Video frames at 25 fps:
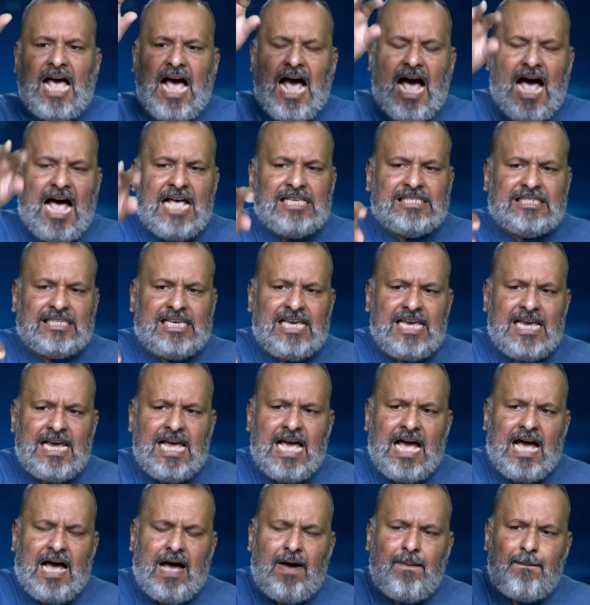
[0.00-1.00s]

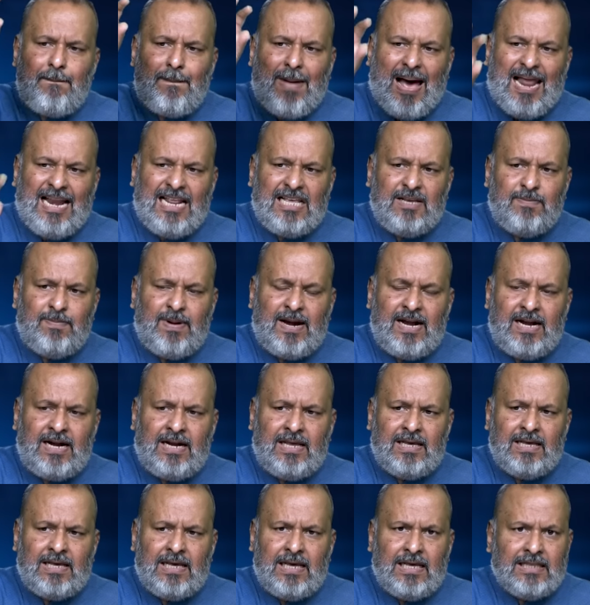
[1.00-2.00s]
asking a
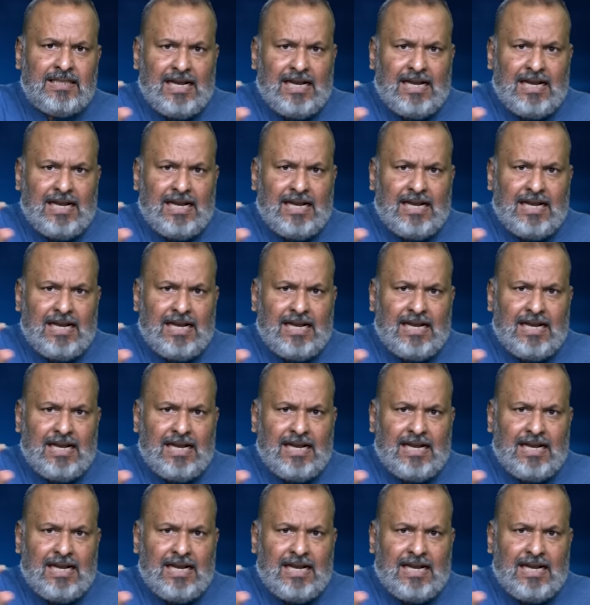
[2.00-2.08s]
management